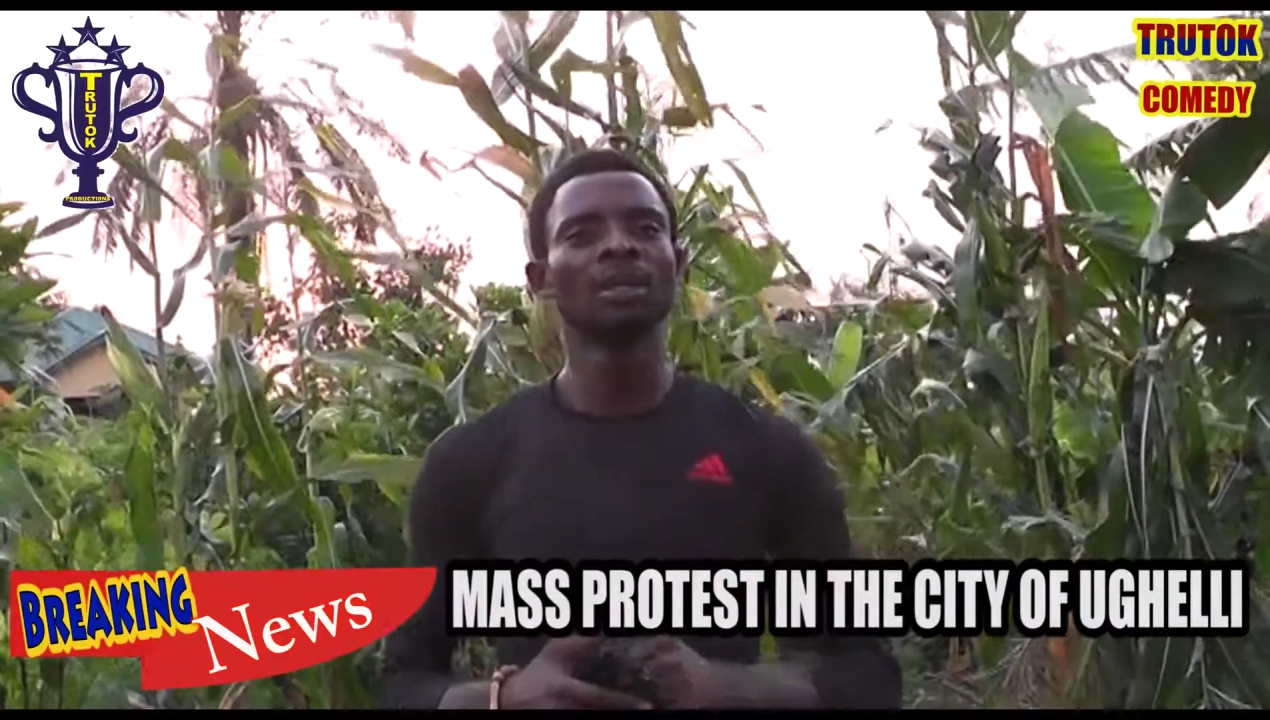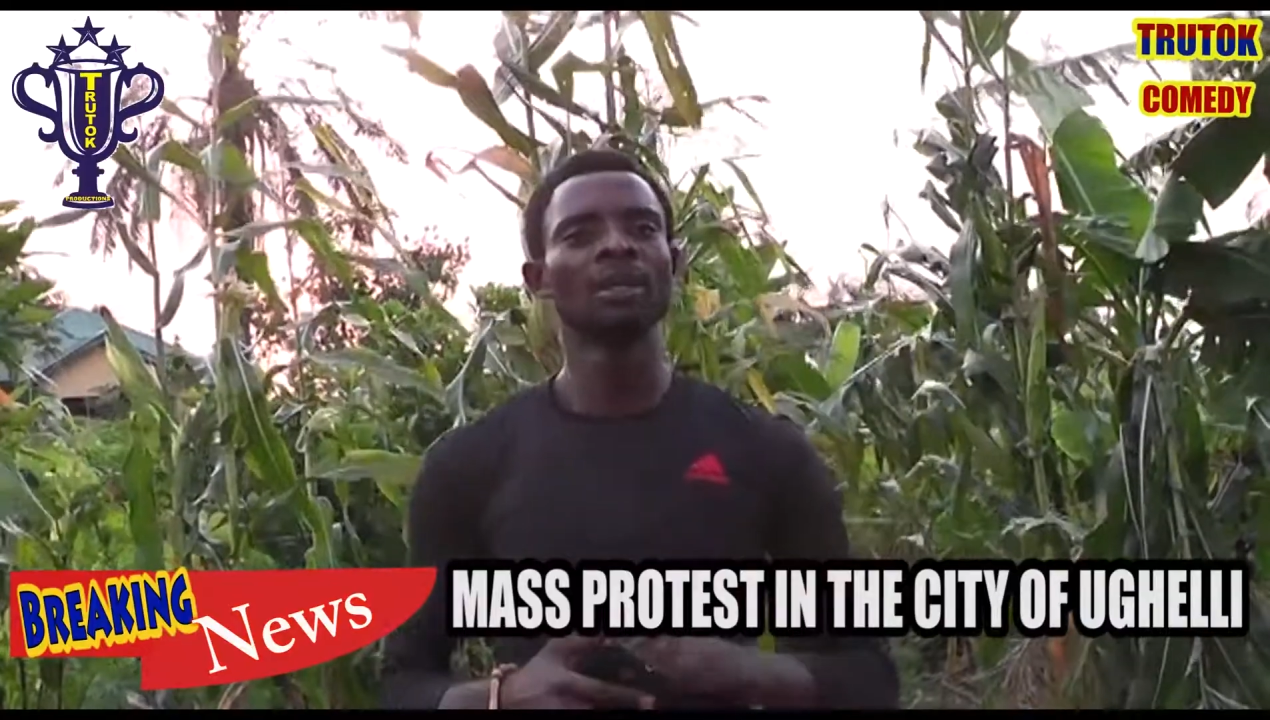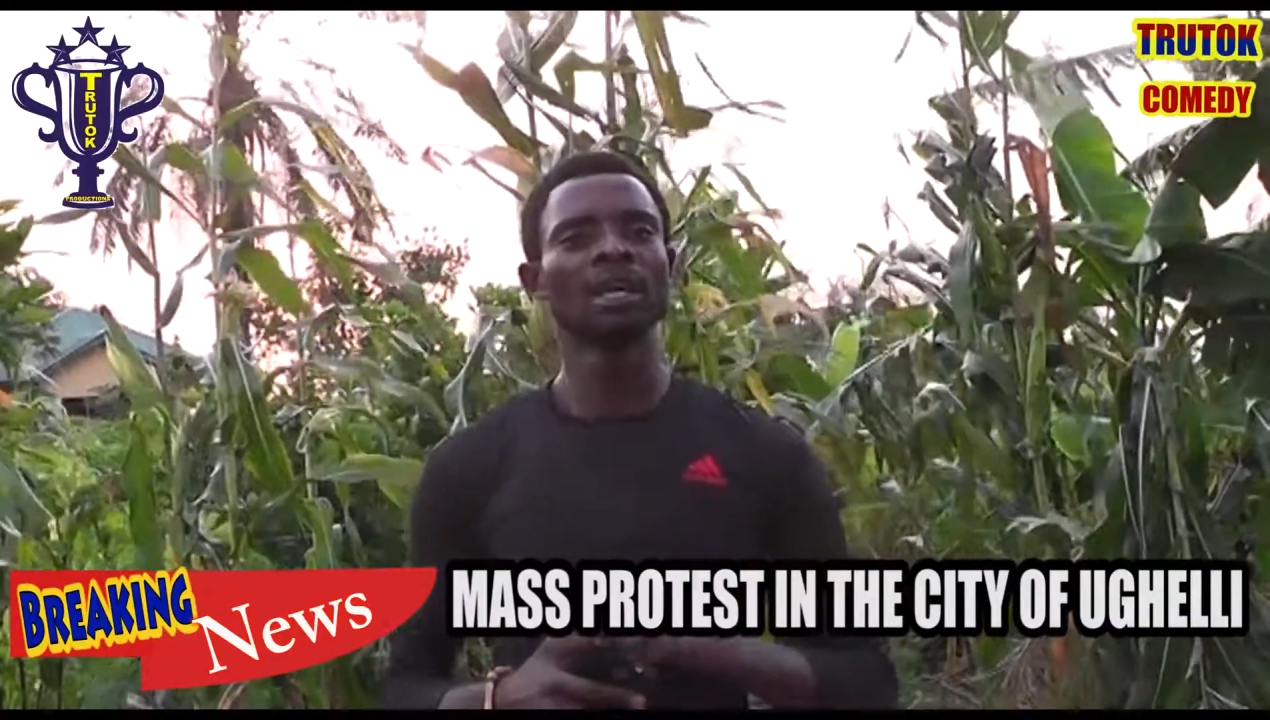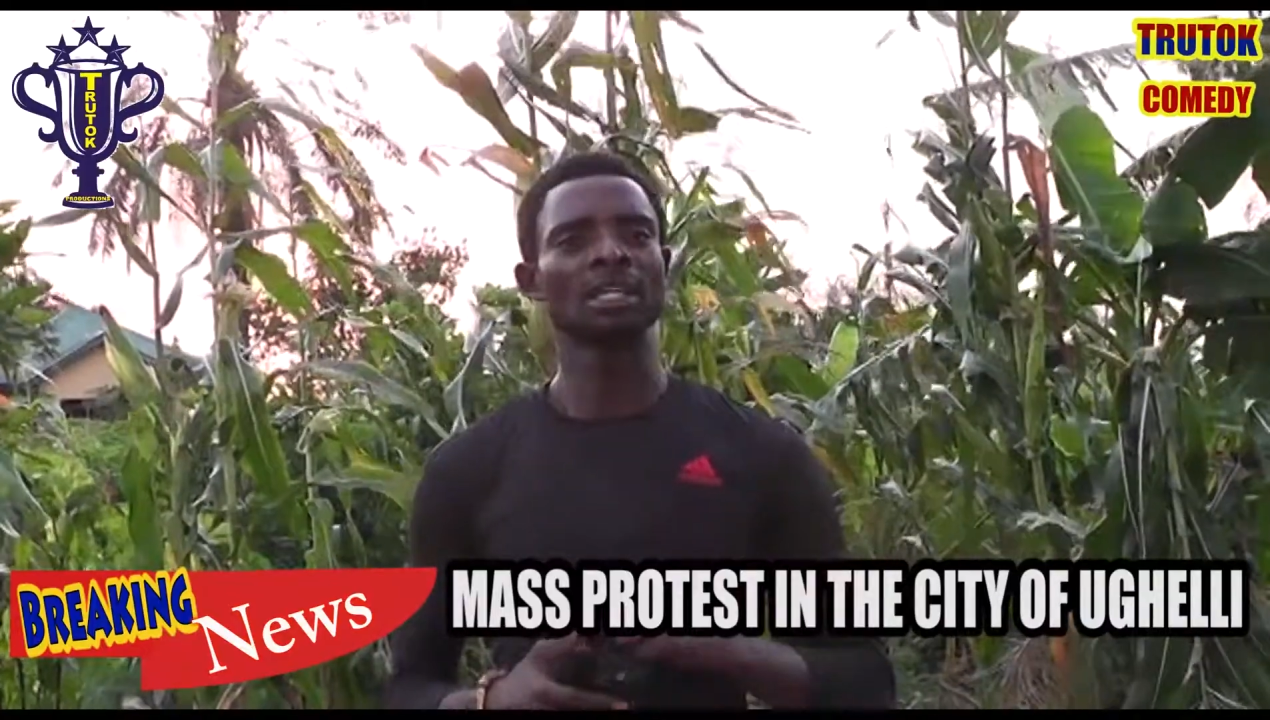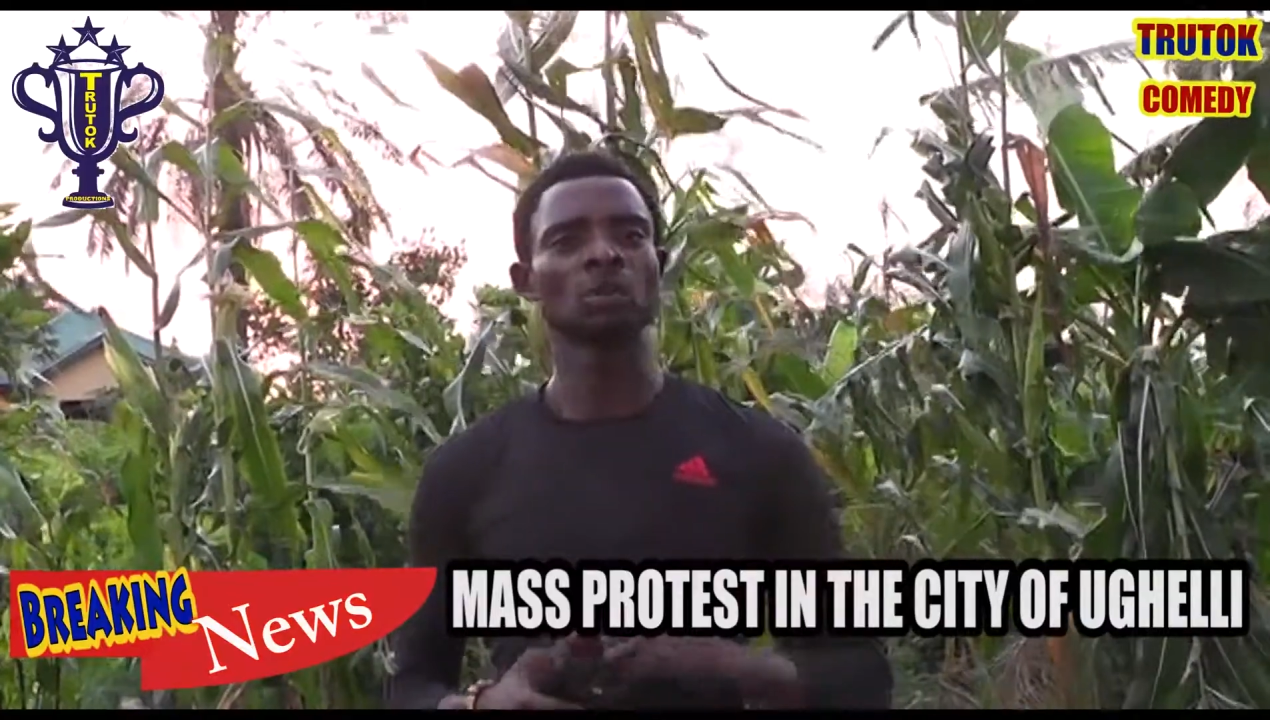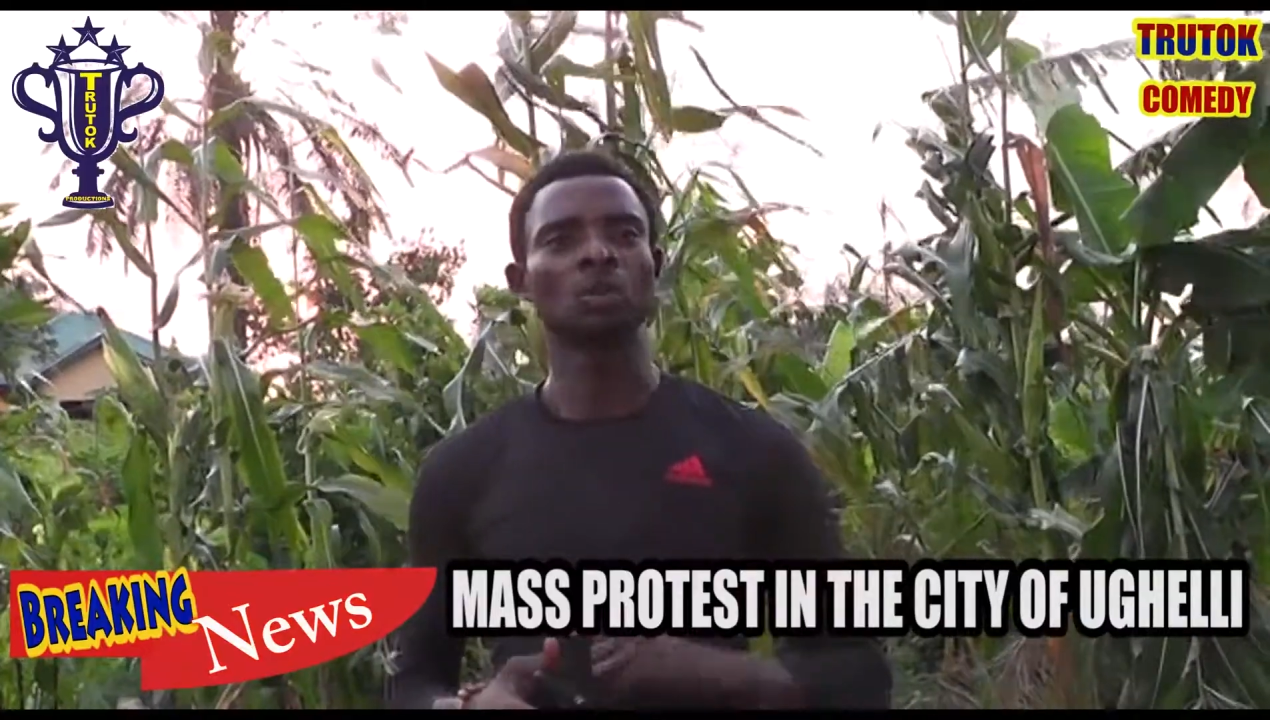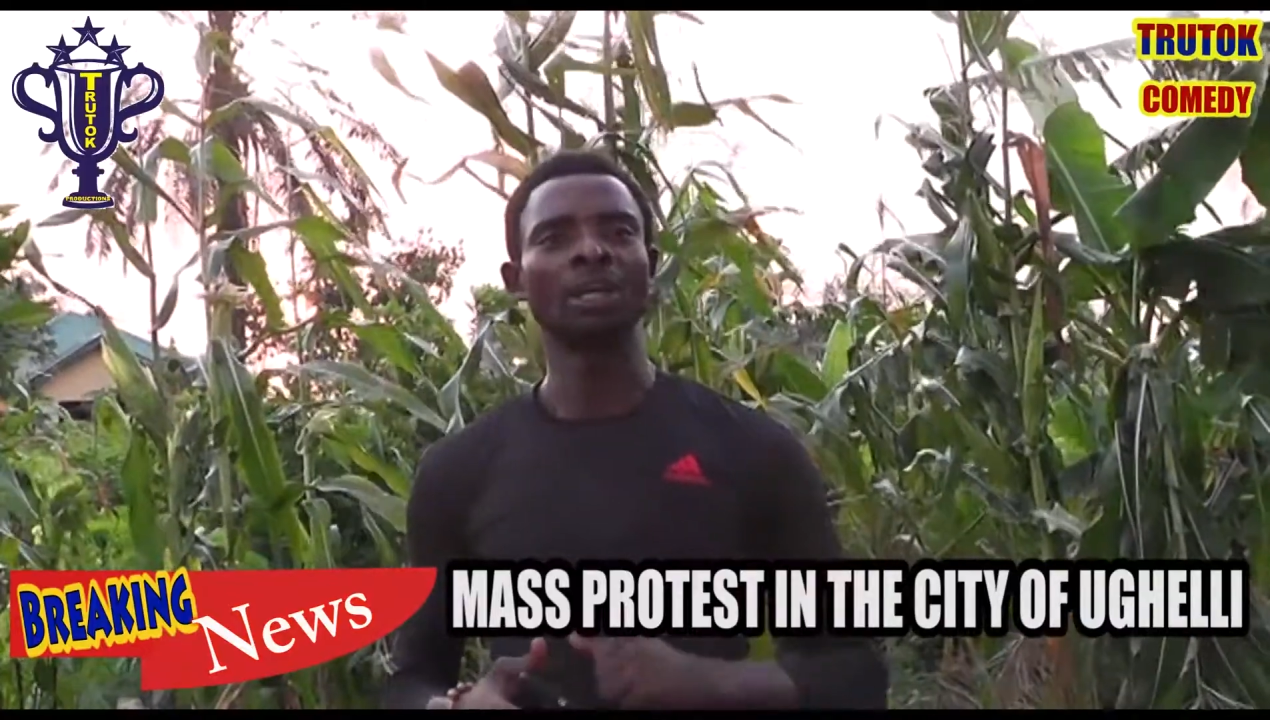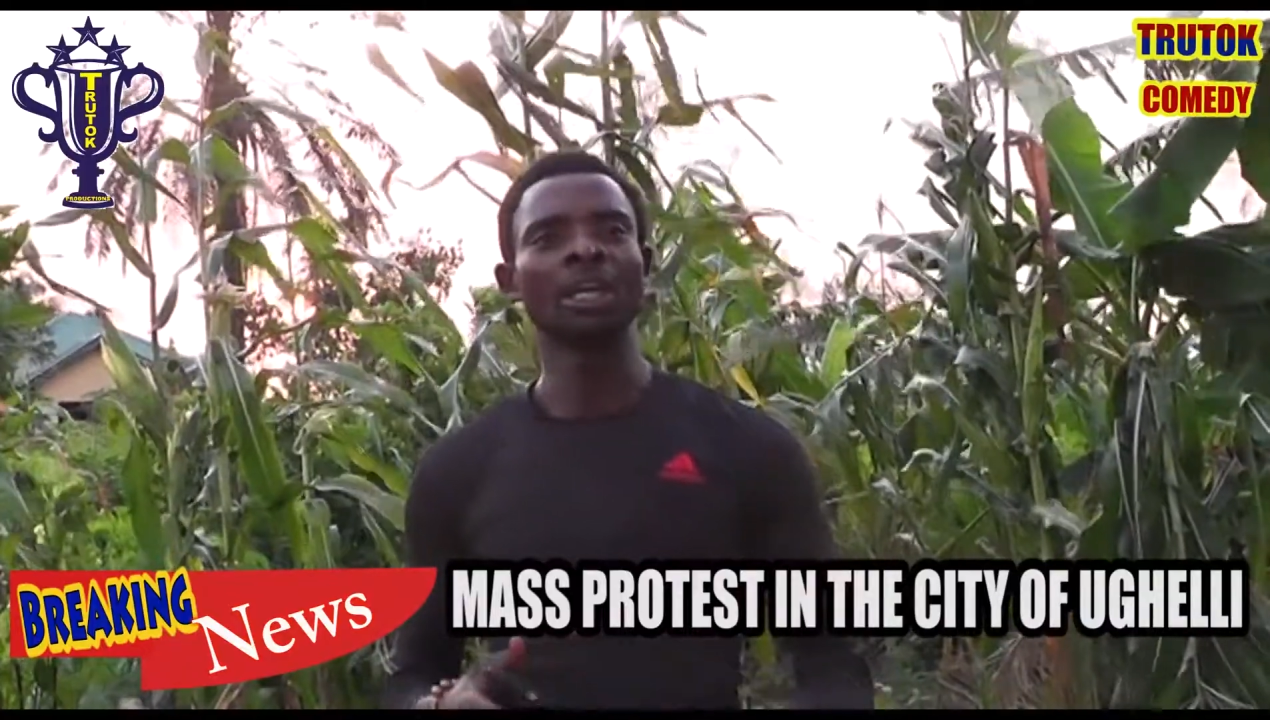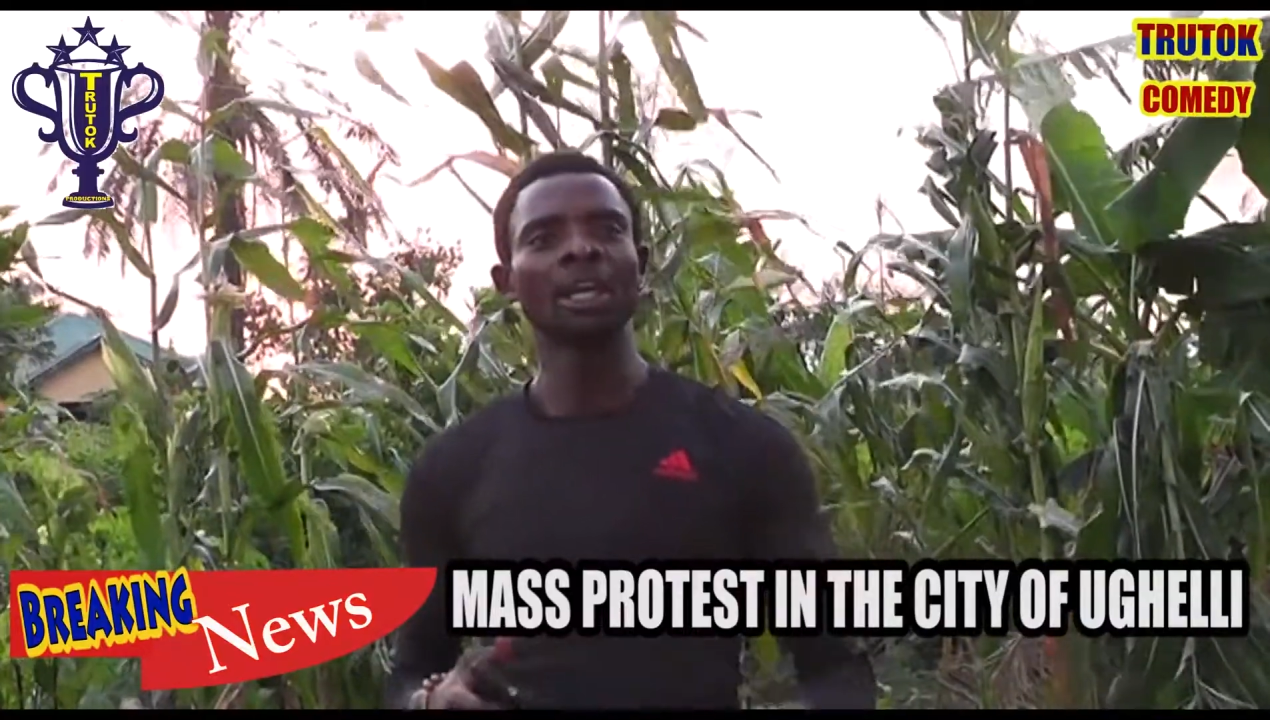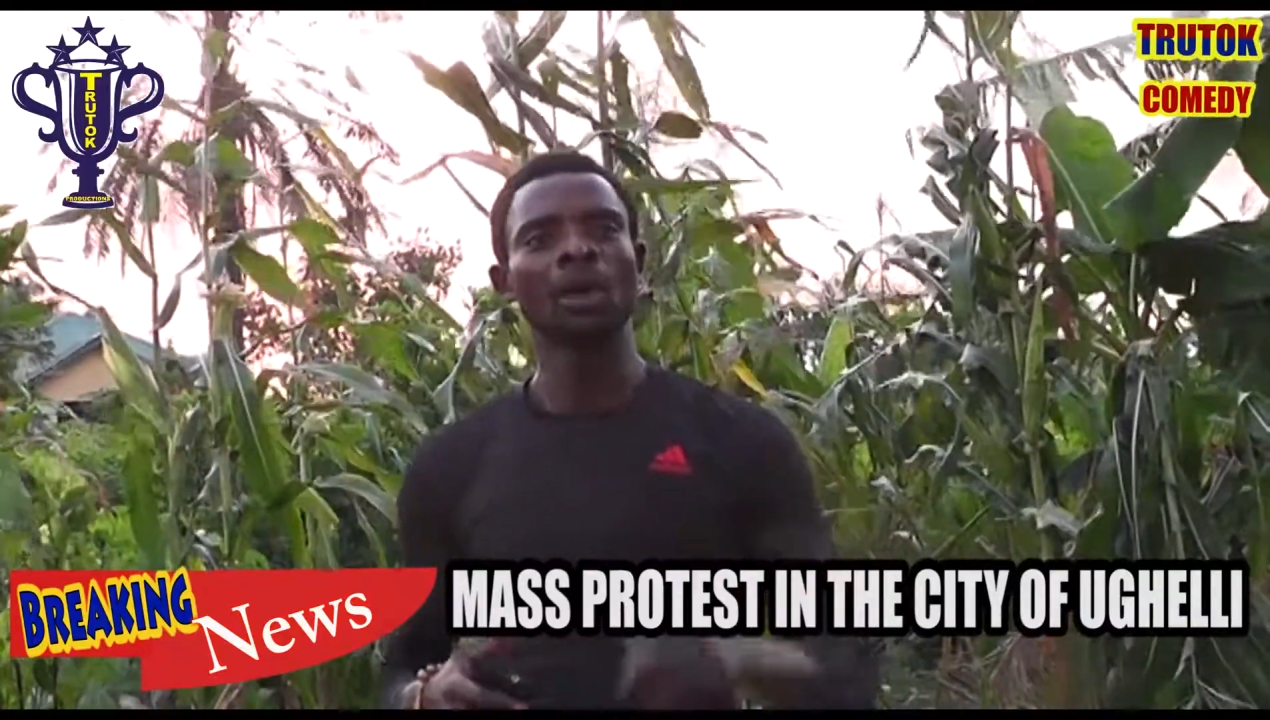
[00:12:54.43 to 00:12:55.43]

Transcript: next week.